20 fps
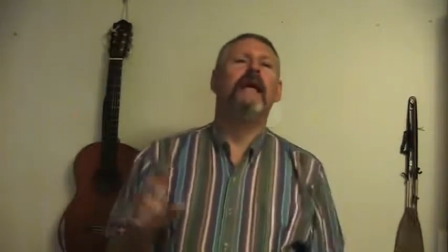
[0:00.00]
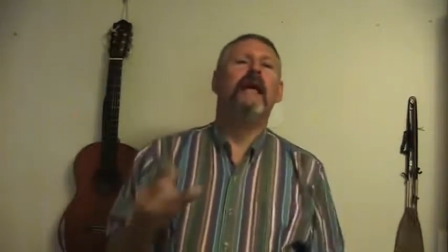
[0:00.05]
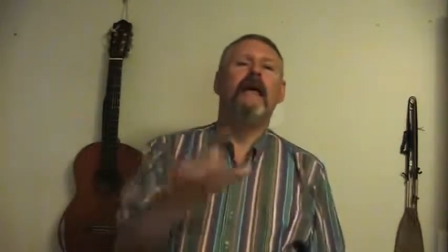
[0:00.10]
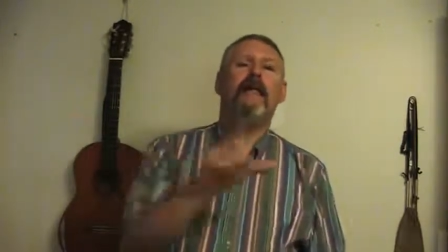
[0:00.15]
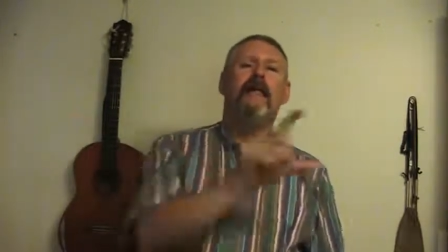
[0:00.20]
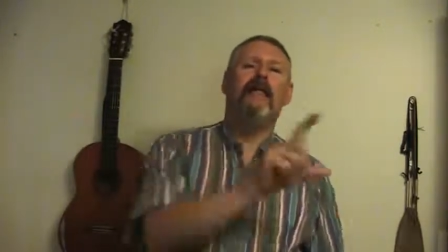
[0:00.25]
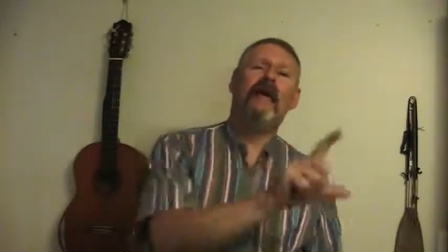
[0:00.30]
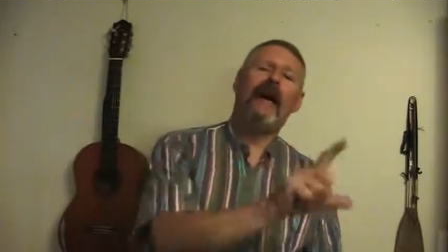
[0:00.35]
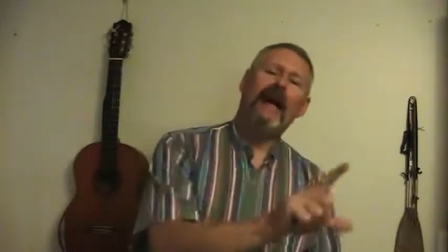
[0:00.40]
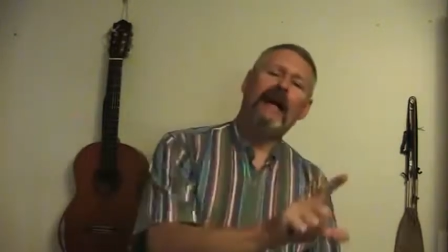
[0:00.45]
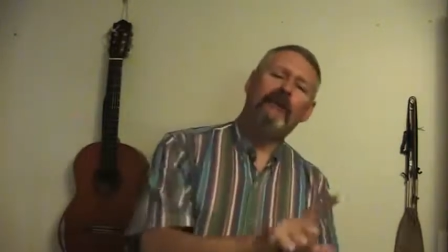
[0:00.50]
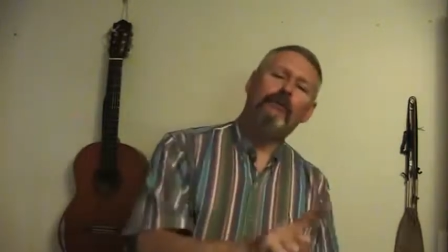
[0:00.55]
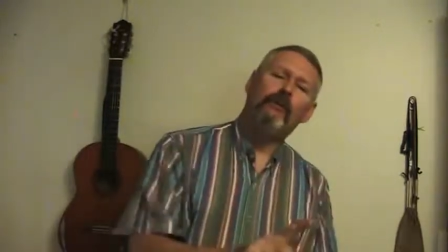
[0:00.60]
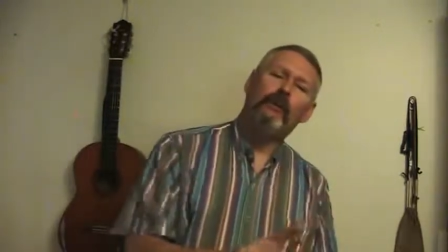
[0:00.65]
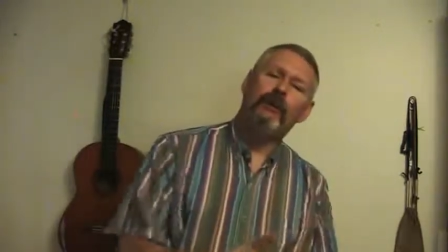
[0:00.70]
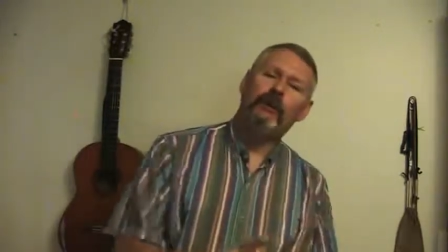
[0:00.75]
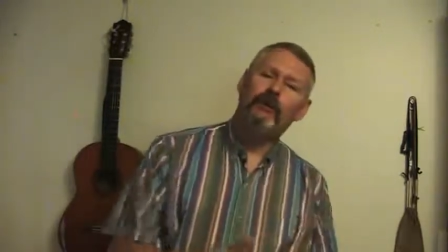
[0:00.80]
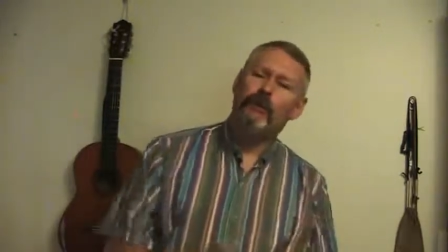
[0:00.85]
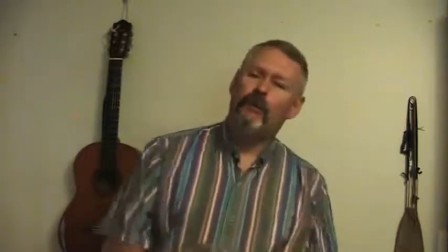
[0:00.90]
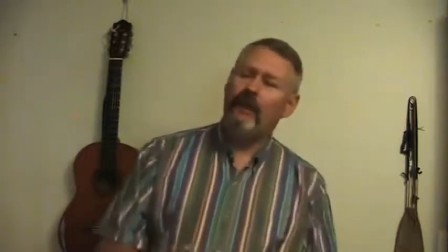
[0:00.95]
that
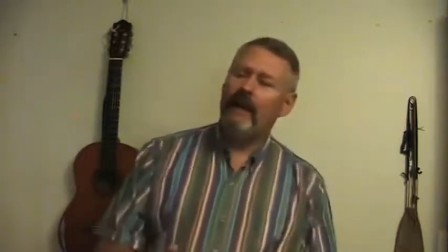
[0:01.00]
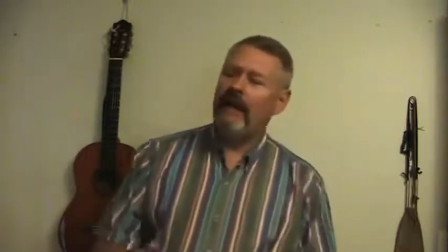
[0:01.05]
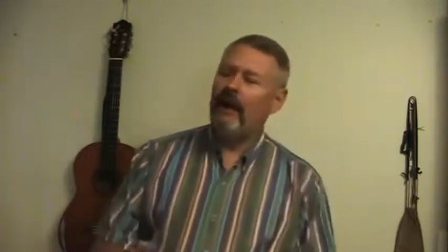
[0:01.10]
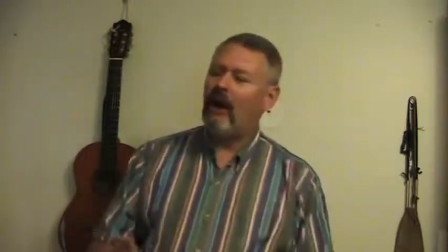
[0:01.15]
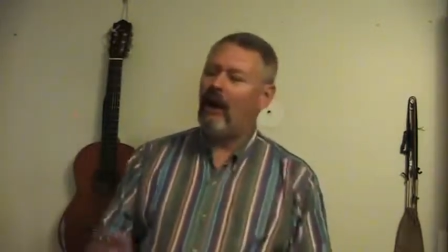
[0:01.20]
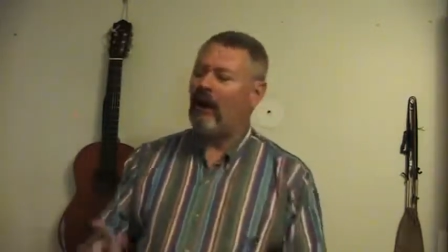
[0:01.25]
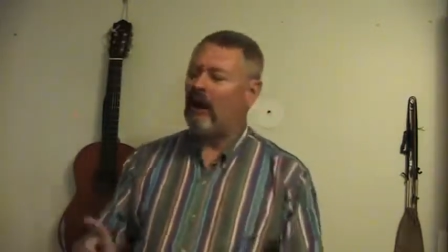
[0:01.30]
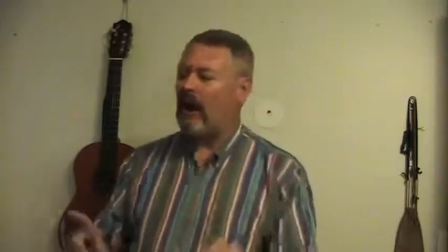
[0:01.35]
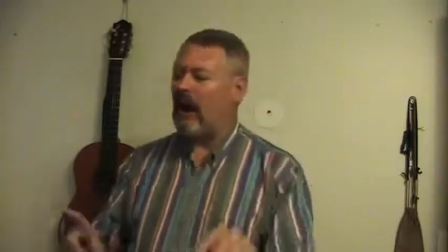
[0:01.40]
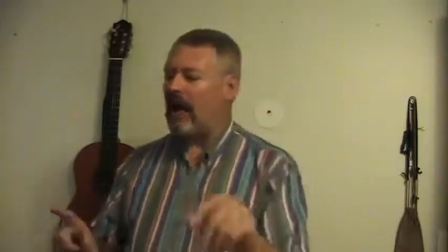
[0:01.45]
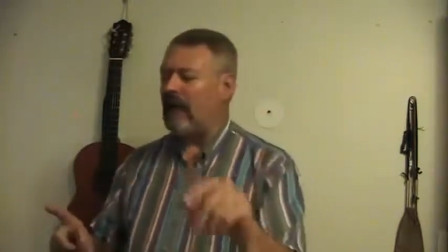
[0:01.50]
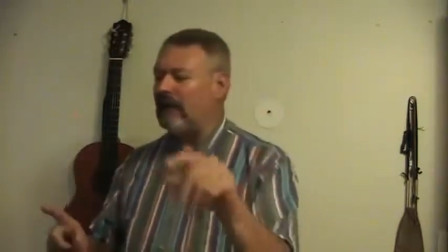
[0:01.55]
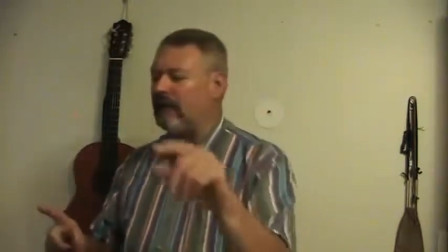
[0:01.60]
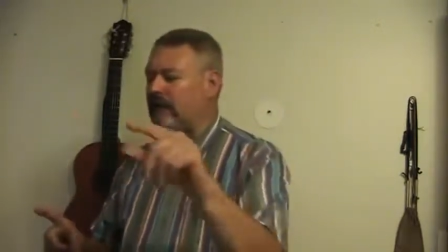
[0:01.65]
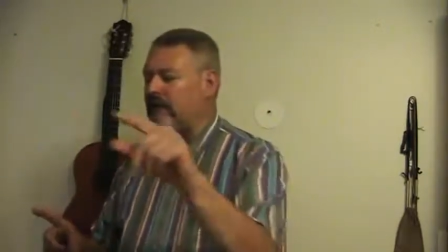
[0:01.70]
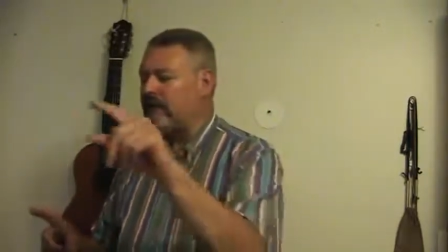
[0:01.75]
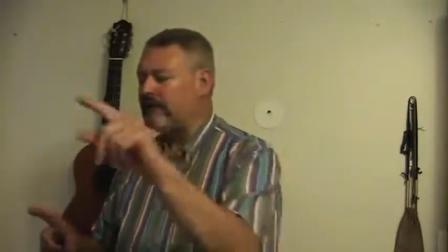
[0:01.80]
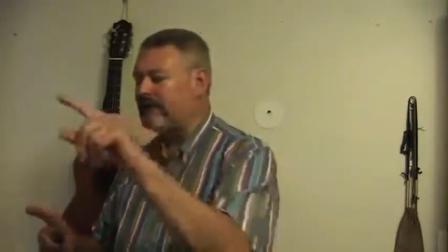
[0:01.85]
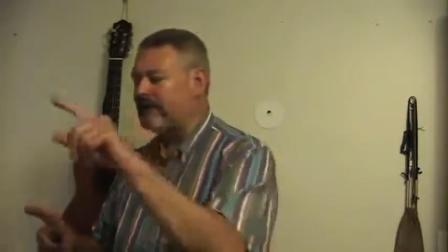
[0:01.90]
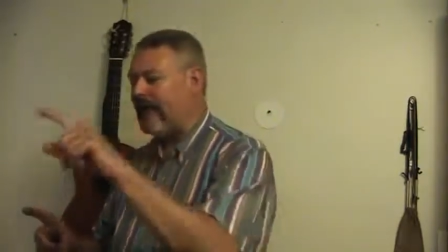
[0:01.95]
which we are
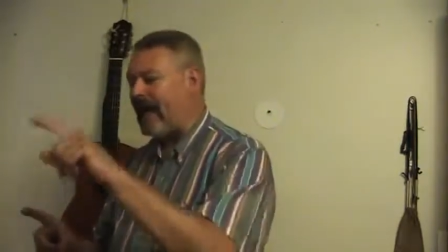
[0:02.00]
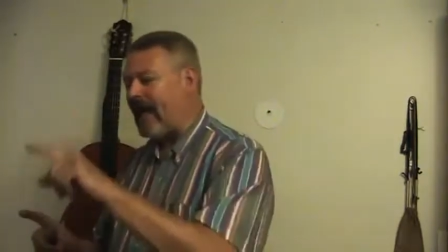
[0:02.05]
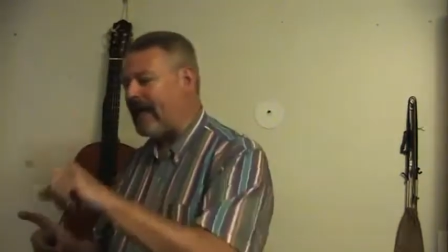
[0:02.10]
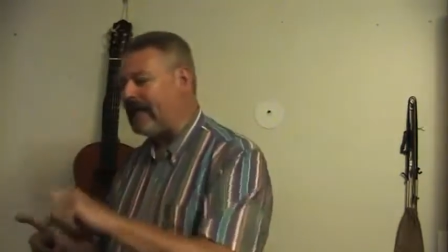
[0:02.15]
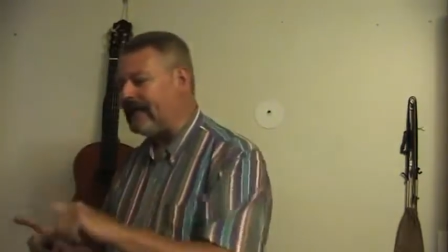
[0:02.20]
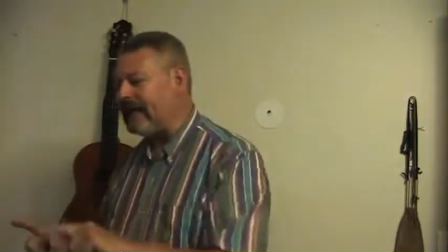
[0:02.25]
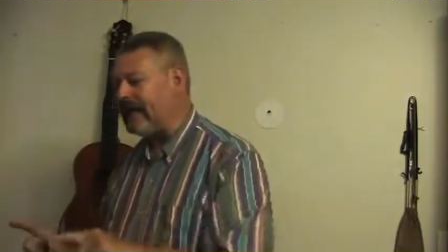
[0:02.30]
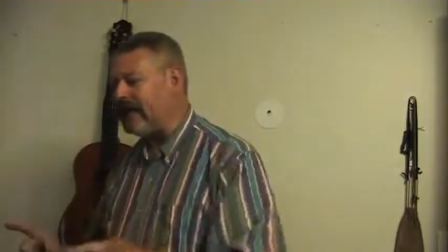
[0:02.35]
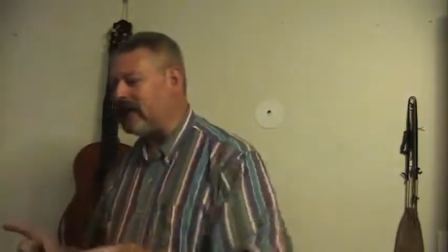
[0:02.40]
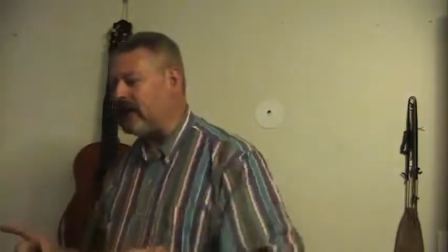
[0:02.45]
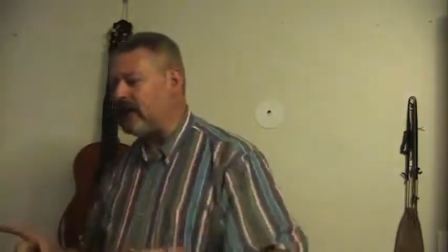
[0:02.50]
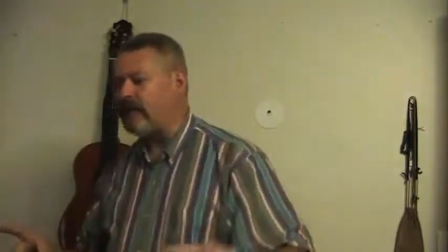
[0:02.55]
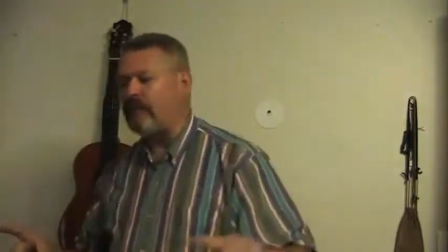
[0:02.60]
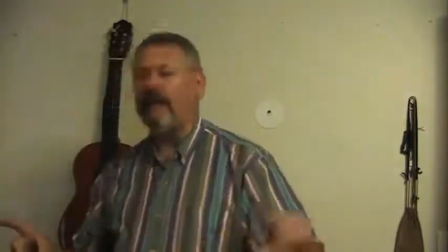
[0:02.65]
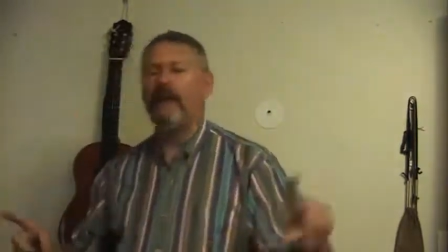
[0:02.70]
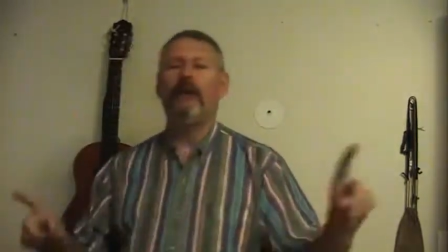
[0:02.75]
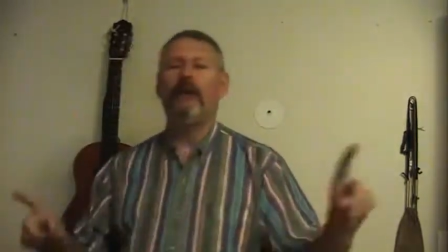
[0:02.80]
understanding to be who